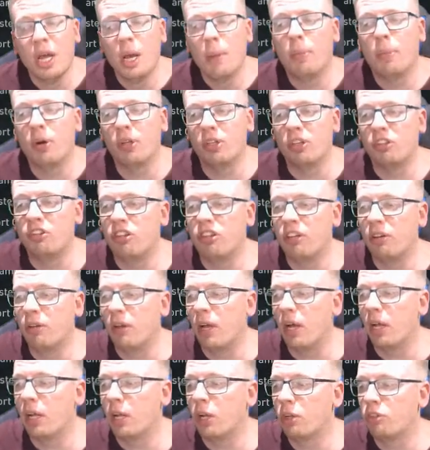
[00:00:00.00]
but there's still
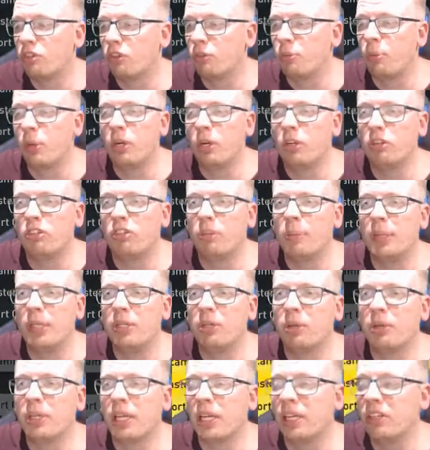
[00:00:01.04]
a lot of work to be
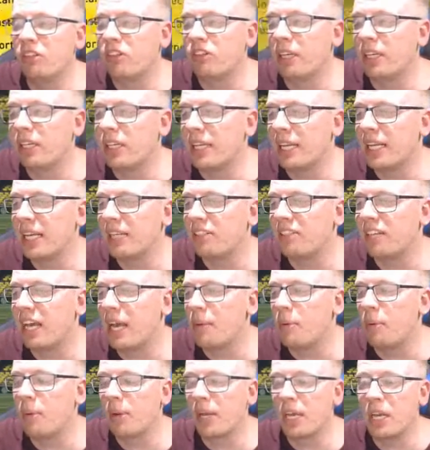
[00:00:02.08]
done. You can see in the league
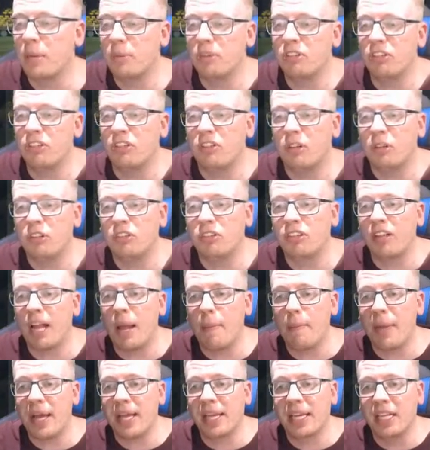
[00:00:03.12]
table, we're going to be sitting slap
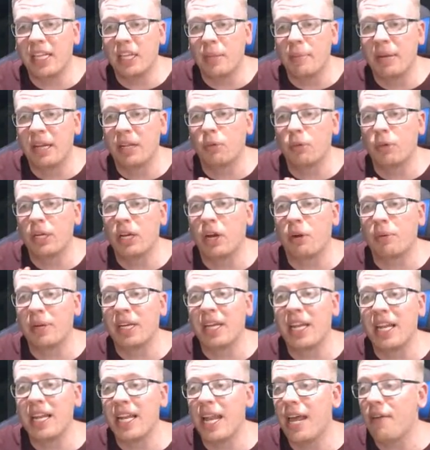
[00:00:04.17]
bang in the middle. We are in
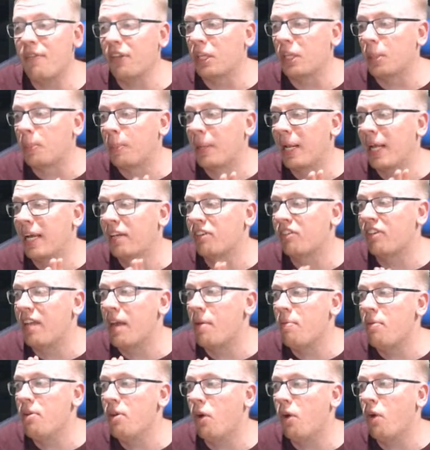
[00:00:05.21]
11th place now,
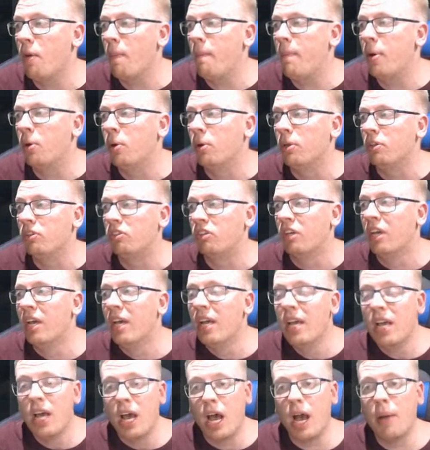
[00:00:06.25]
9 points.
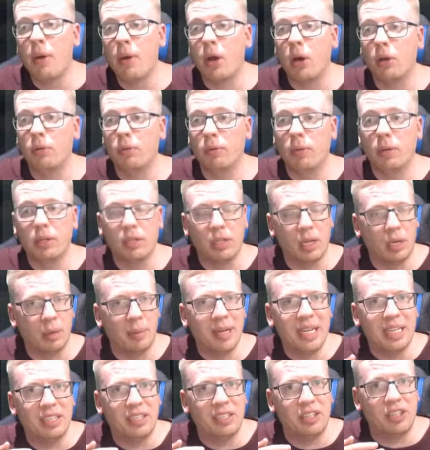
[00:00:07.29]
And I
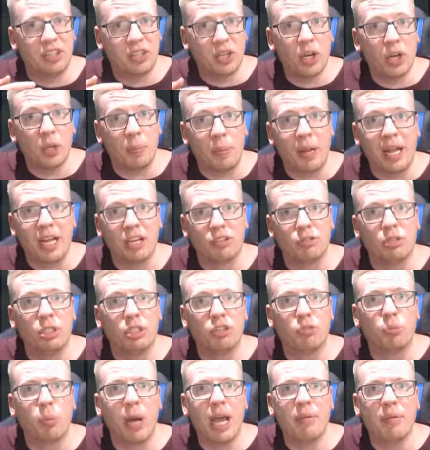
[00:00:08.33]
mean, 3rd place, which is
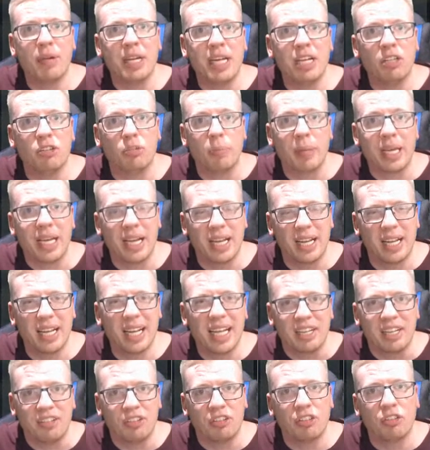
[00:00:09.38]
where we need to be at
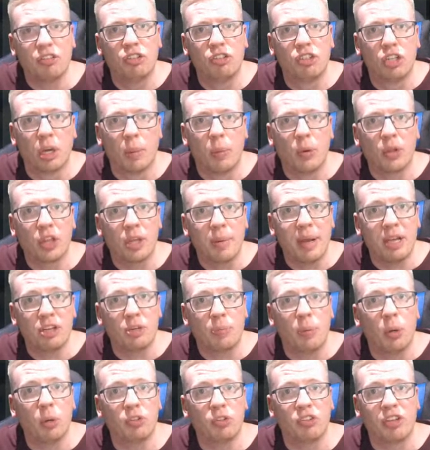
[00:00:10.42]
least, is double the amount of
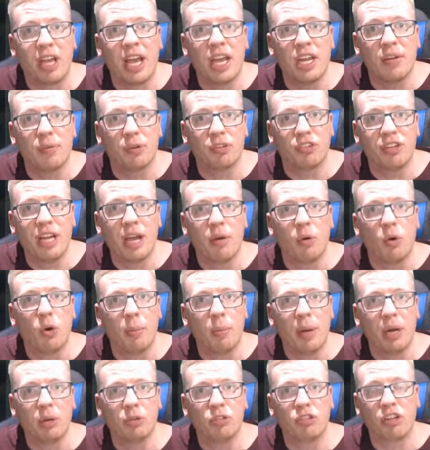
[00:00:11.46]
points ahead of us now
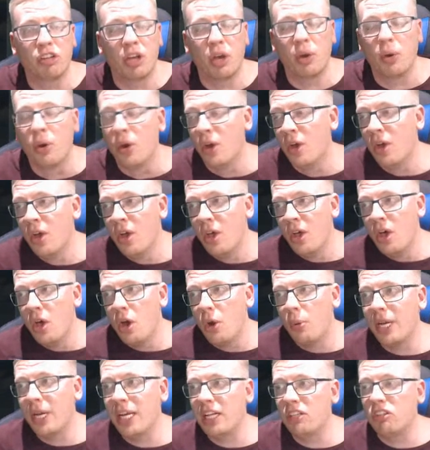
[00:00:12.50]
almost. So
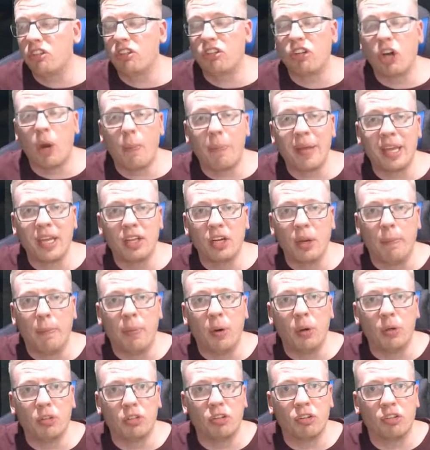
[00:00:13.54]
we need to start picking up
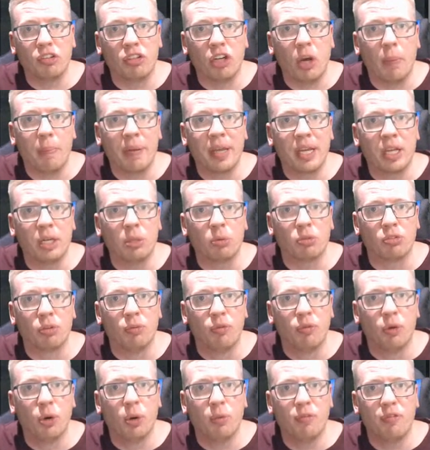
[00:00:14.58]
points and start picking up some
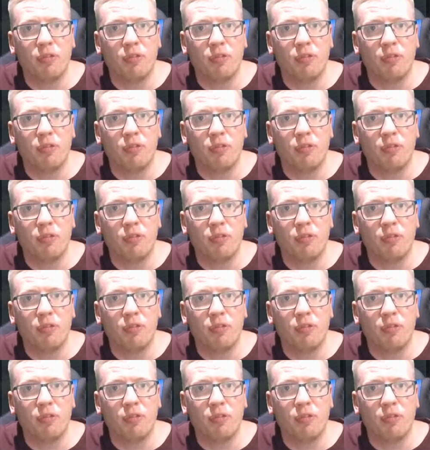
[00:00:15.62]
form